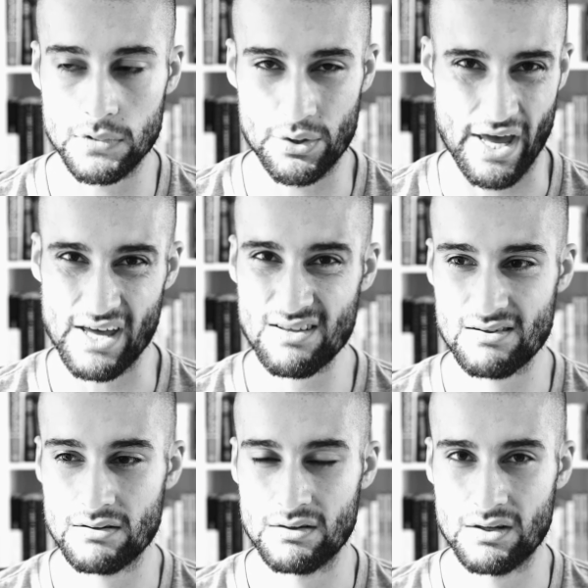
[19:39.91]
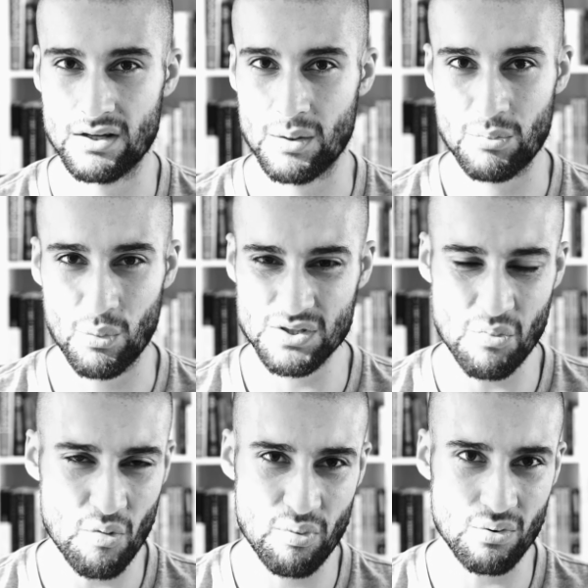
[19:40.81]
Okay. But what's
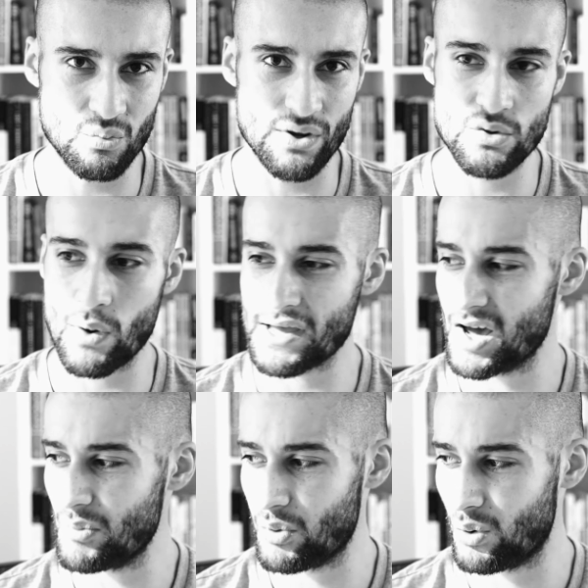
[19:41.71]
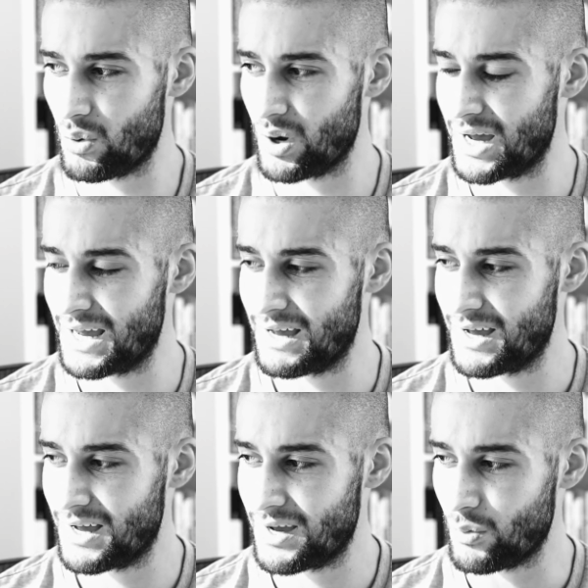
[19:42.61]
more important when you wake up or
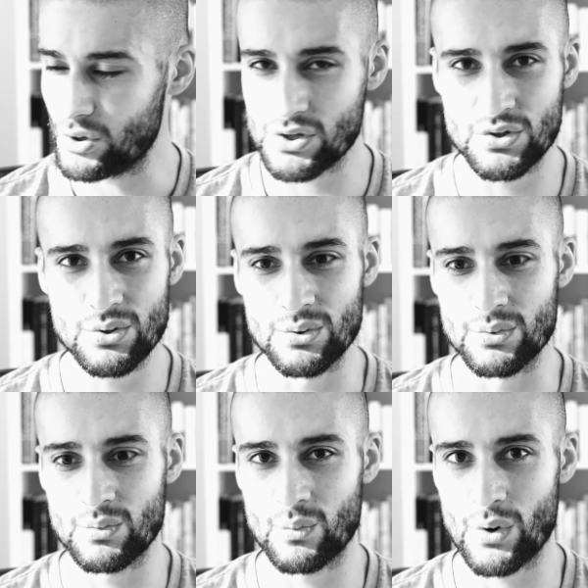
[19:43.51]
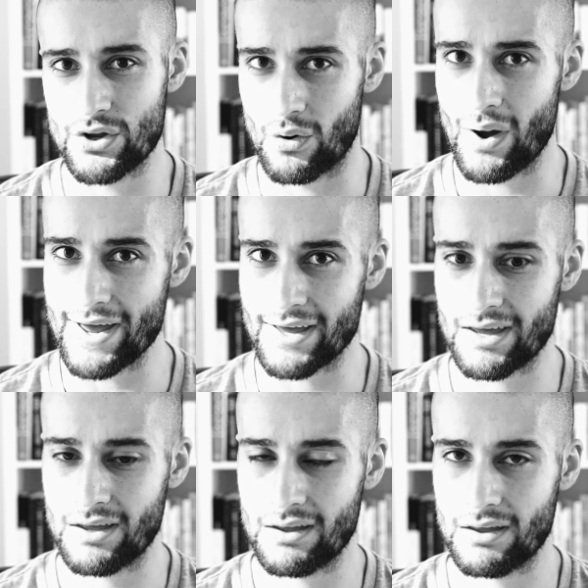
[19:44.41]
what you do when you're awake?